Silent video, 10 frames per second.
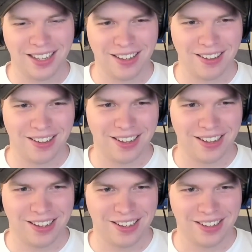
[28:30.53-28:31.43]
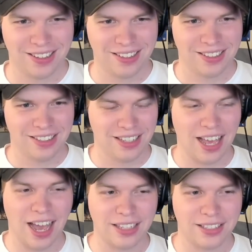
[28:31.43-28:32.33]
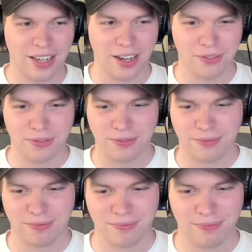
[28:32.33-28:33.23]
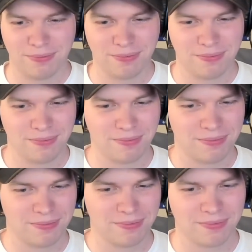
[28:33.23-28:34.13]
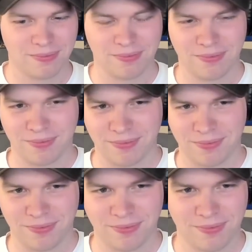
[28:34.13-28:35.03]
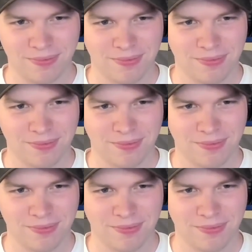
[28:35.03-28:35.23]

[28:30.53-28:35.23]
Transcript: This person isn't speaking.